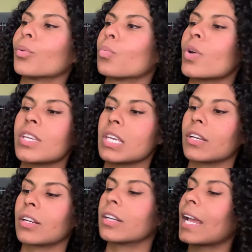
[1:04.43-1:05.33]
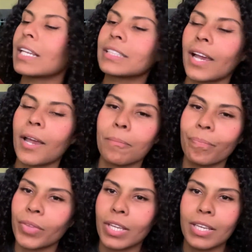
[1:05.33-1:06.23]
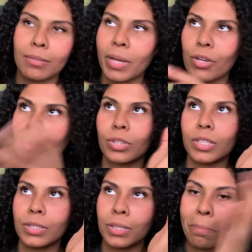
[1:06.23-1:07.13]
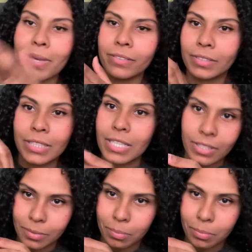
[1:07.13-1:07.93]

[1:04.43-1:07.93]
what year, anytime like in my early to mid teens